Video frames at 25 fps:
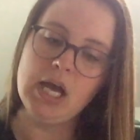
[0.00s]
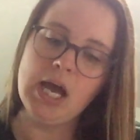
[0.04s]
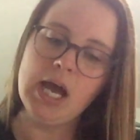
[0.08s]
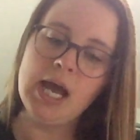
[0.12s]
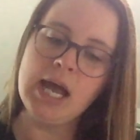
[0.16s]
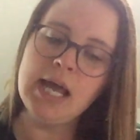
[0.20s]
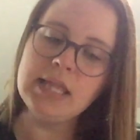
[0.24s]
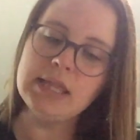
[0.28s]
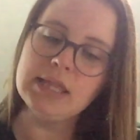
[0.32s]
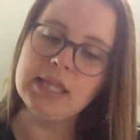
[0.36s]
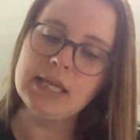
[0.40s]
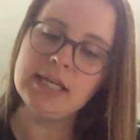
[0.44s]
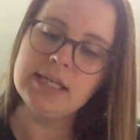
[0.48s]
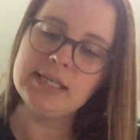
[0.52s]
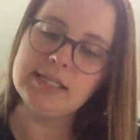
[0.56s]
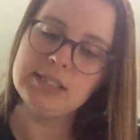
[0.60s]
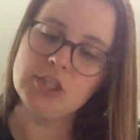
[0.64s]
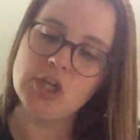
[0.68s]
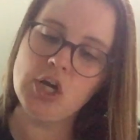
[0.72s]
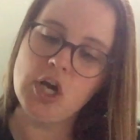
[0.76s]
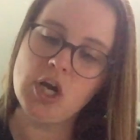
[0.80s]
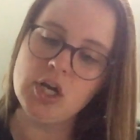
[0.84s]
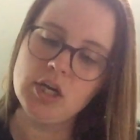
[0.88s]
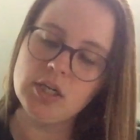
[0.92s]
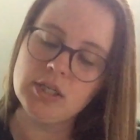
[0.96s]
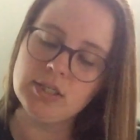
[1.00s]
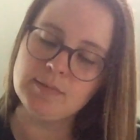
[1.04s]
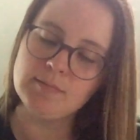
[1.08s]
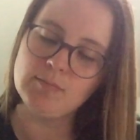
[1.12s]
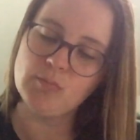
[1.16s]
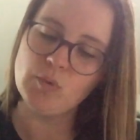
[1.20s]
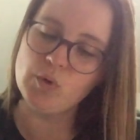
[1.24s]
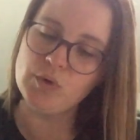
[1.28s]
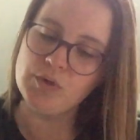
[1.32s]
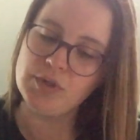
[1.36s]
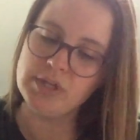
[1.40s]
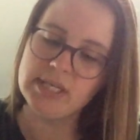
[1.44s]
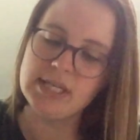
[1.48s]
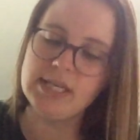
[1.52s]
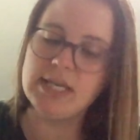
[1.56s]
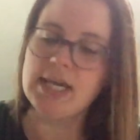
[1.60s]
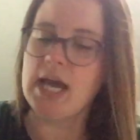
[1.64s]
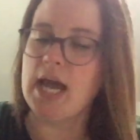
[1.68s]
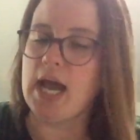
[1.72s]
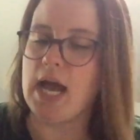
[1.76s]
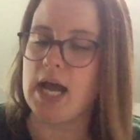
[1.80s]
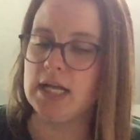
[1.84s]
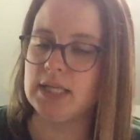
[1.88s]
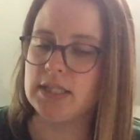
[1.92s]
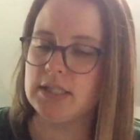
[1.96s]
I like dogs more than
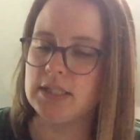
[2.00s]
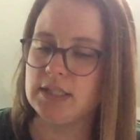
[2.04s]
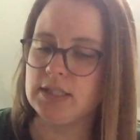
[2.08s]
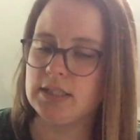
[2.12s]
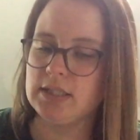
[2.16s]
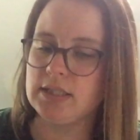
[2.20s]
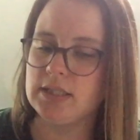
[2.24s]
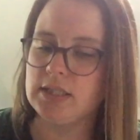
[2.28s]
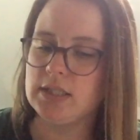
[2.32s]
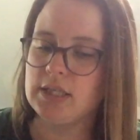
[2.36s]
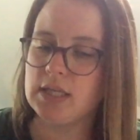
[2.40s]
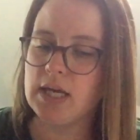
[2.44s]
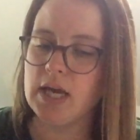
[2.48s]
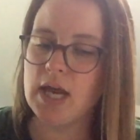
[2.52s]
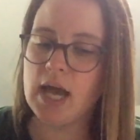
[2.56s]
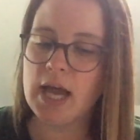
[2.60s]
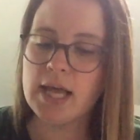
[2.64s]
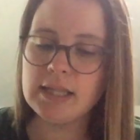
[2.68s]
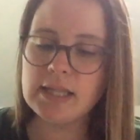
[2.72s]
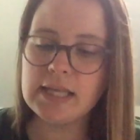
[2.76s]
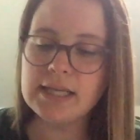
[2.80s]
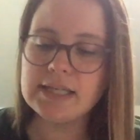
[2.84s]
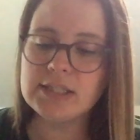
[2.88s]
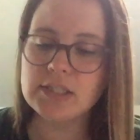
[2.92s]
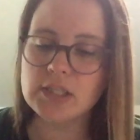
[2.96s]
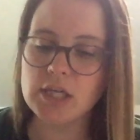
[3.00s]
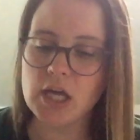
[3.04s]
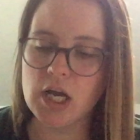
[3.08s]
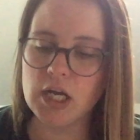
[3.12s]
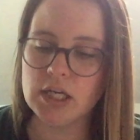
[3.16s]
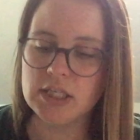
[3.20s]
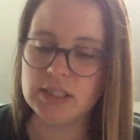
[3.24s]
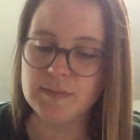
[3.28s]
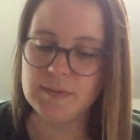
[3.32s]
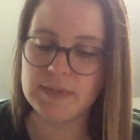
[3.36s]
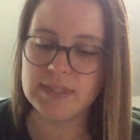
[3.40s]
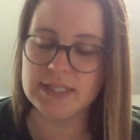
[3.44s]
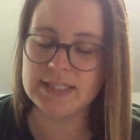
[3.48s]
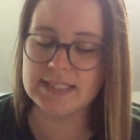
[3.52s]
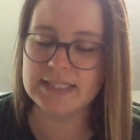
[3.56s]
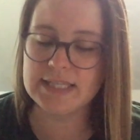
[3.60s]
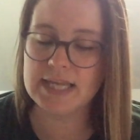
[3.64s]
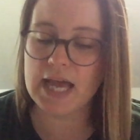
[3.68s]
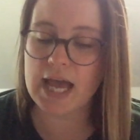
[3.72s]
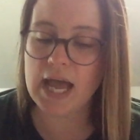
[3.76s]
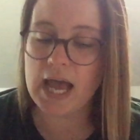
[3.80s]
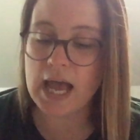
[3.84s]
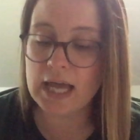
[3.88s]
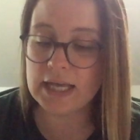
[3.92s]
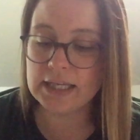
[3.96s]
cats. I like dogs because
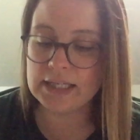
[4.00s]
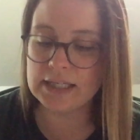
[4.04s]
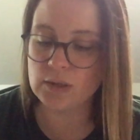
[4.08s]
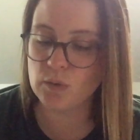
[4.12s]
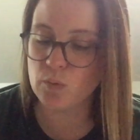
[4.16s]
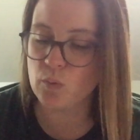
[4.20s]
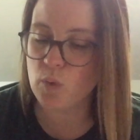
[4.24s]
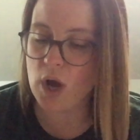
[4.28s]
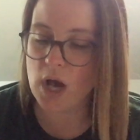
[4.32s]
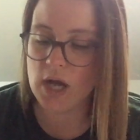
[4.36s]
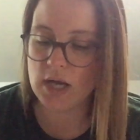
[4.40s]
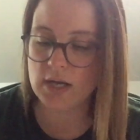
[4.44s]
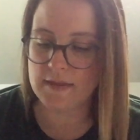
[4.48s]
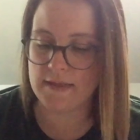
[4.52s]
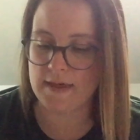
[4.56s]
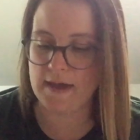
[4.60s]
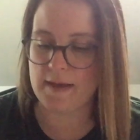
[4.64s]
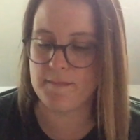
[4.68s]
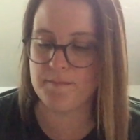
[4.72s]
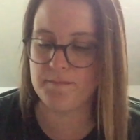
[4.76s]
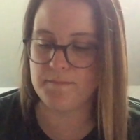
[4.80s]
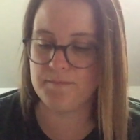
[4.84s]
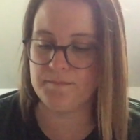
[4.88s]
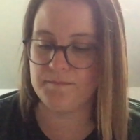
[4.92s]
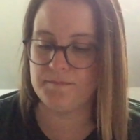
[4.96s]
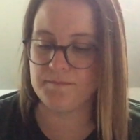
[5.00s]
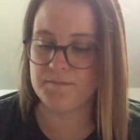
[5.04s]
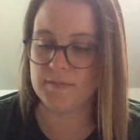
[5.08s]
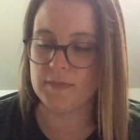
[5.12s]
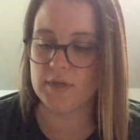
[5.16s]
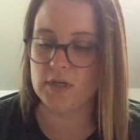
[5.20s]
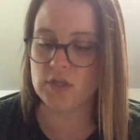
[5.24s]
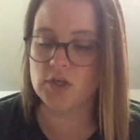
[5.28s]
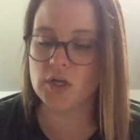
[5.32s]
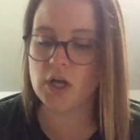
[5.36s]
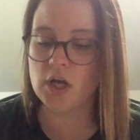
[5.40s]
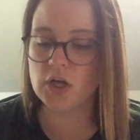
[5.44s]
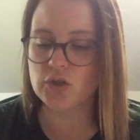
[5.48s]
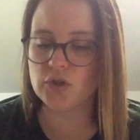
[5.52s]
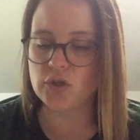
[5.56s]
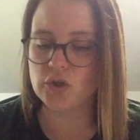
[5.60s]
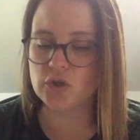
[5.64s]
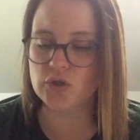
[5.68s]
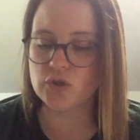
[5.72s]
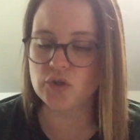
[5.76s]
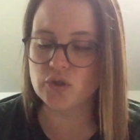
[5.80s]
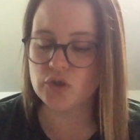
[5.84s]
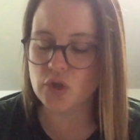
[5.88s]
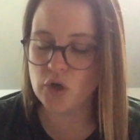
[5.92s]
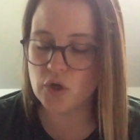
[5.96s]
I can walk them. Dogs are
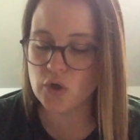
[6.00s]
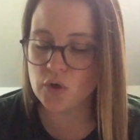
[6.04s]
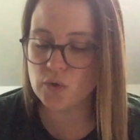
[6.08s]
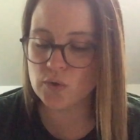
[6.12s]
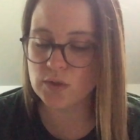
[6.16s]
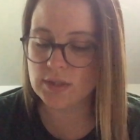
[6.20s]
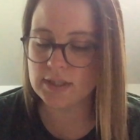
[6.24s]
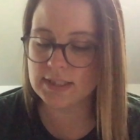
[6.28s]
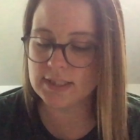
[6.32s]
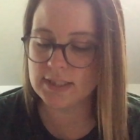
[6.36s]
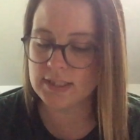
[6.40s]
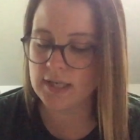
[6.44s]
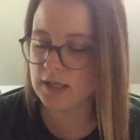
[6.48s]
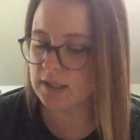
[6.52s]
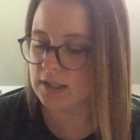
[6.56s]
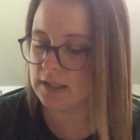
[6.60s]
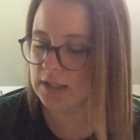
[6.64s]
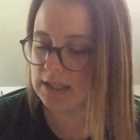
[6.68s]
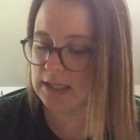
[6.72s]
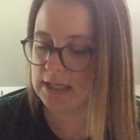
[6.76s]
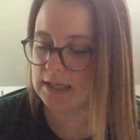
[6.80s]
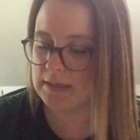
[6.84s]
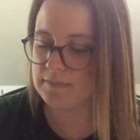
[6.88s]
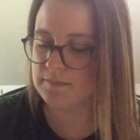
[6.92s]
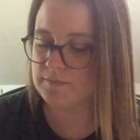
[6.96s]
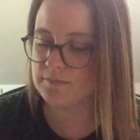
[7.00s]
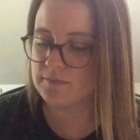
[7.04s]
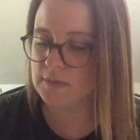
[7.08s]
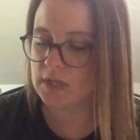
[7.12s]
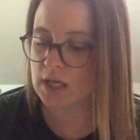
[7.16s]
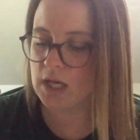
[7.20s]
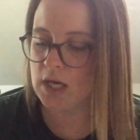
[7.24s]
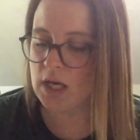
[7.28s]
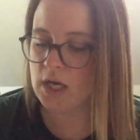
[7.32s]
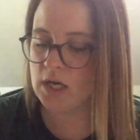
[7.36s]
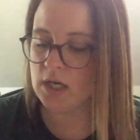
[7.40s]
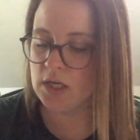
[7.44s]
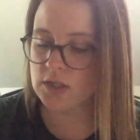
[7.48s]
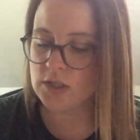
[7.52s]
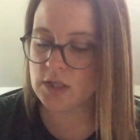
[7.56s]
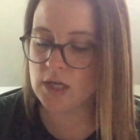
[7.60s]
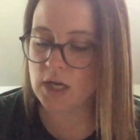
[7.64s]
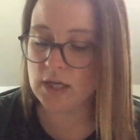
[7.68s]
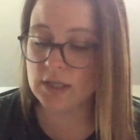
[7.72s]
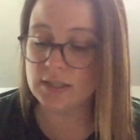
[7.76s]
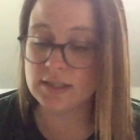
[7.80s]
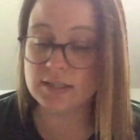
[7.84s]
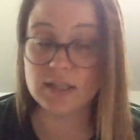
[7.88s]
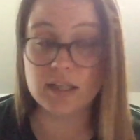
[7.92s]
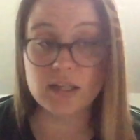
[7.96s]
so snuggly.
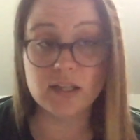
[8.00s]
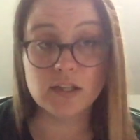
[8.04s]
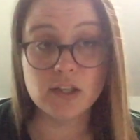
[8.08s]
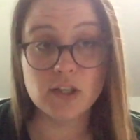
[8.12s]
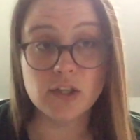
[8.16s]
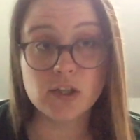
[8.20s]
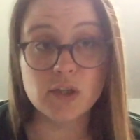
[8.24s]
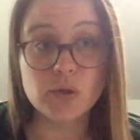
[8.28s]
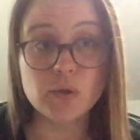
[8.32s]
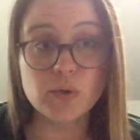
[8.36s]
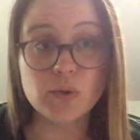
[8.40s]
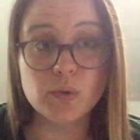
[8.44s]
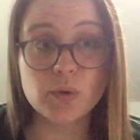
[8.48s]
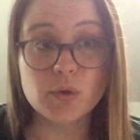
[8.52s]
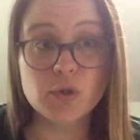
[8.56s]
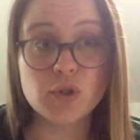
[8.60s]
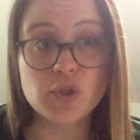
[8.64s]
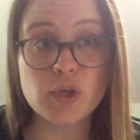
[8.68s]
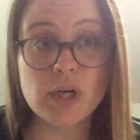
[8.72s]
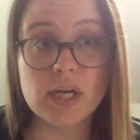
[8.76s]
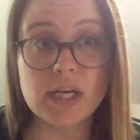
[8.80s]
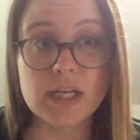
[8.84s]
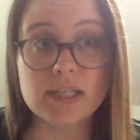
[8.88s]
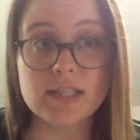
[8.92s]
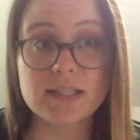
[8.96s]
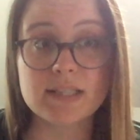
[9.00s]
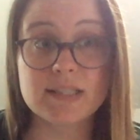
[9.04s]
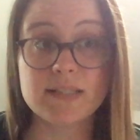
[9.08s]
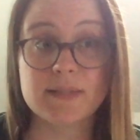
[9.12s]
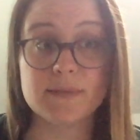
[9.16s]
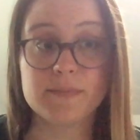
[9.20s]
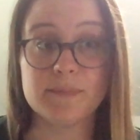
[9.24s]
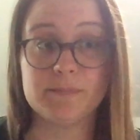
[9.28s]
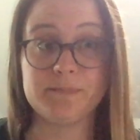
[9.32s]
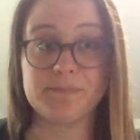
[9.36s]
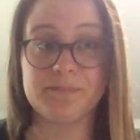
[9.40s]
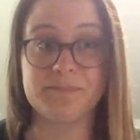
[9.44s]
Dogs can learn cool tricks.